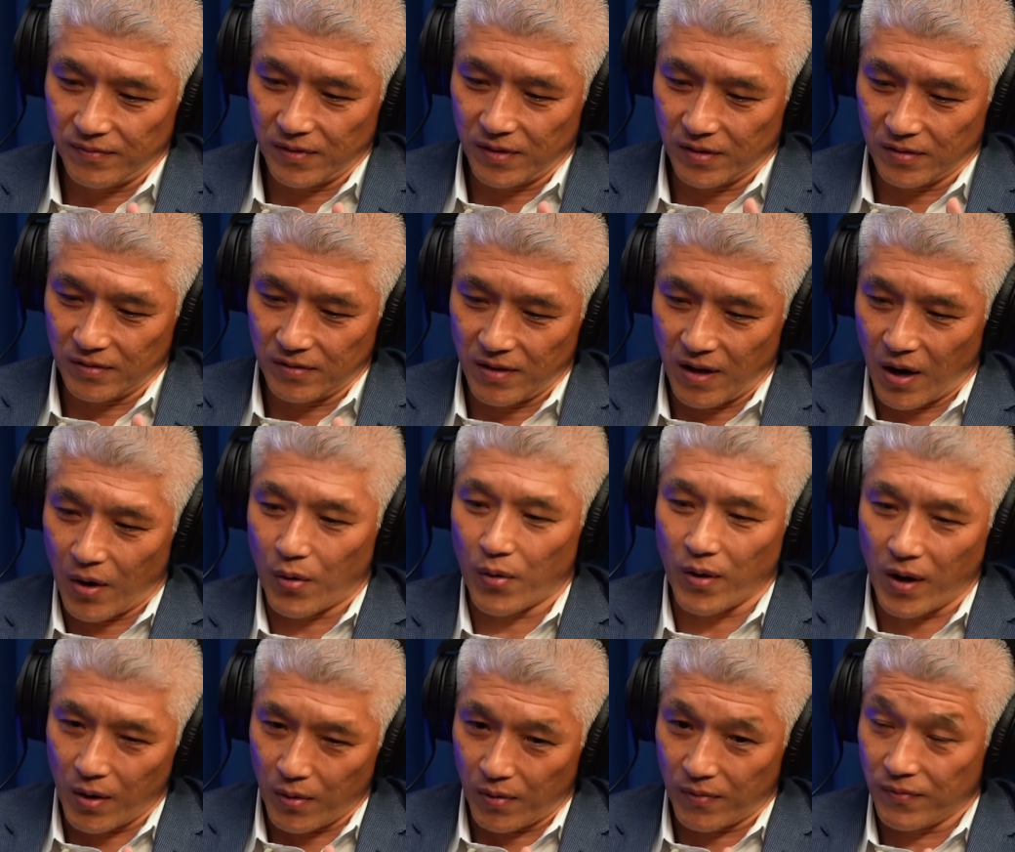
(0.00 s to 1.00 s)

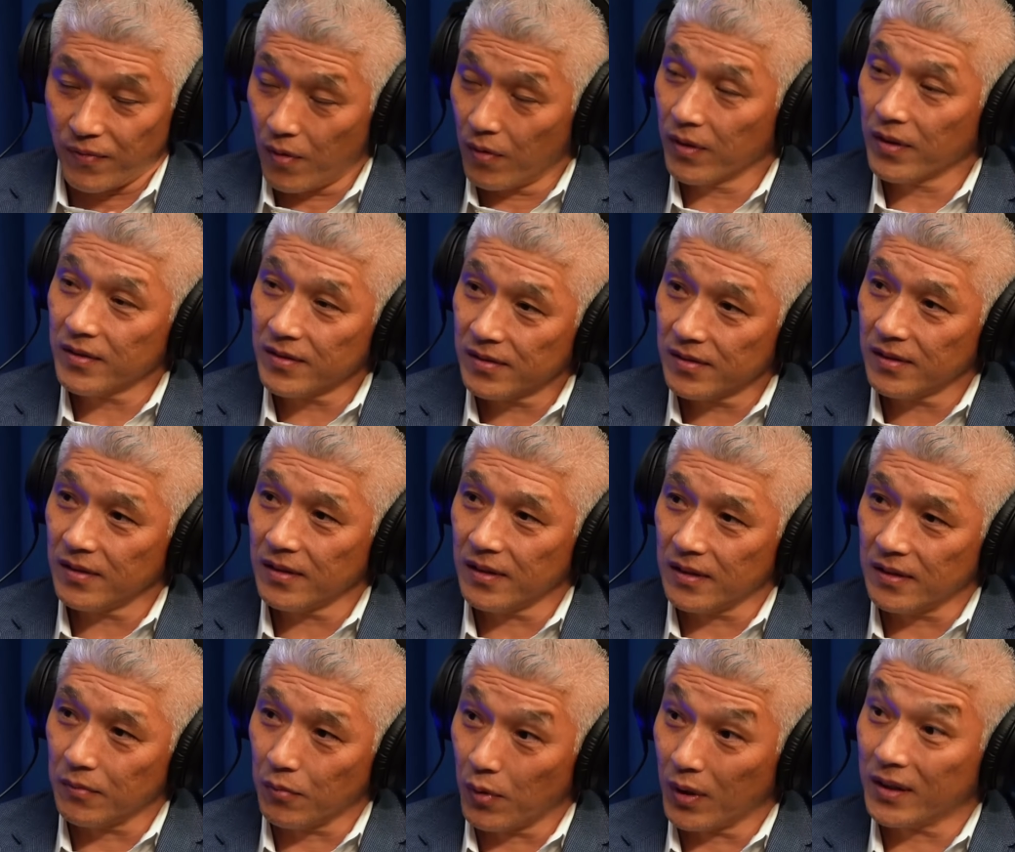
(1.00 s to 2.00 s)
narrow our focus
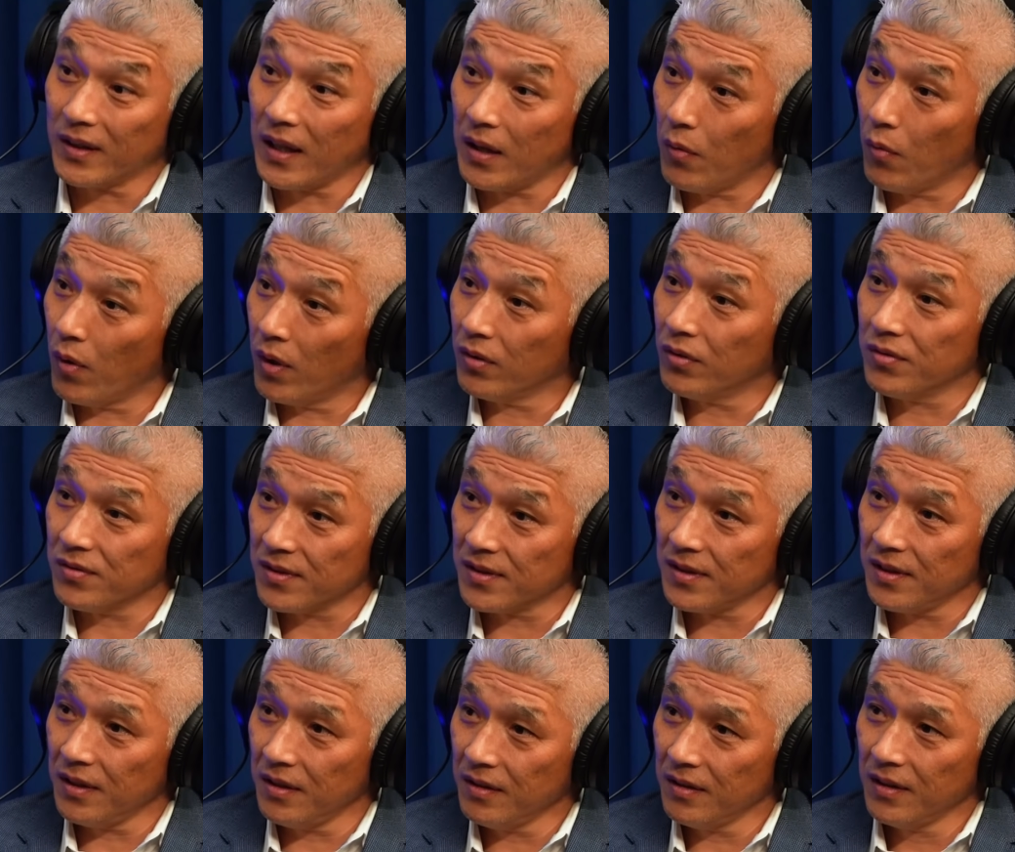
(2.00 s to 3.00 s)
in what they want to
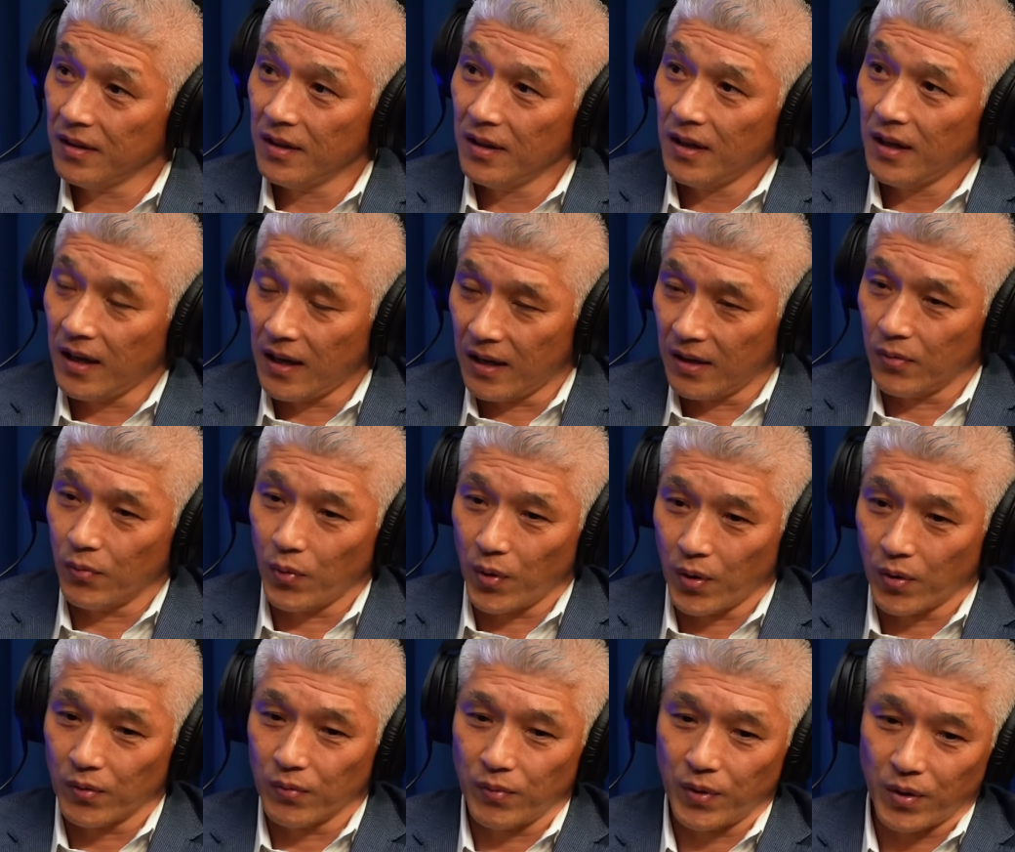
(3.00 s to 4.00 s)
see, and
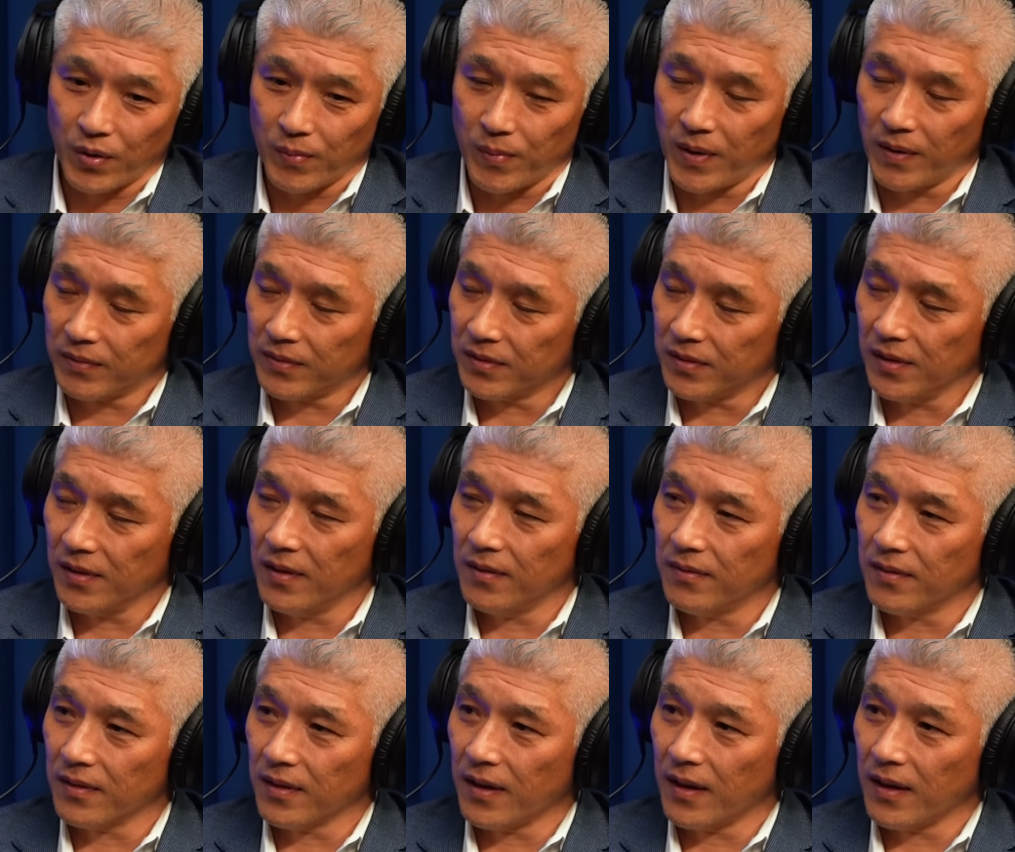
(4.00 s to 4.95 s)
we're going to be able to deliver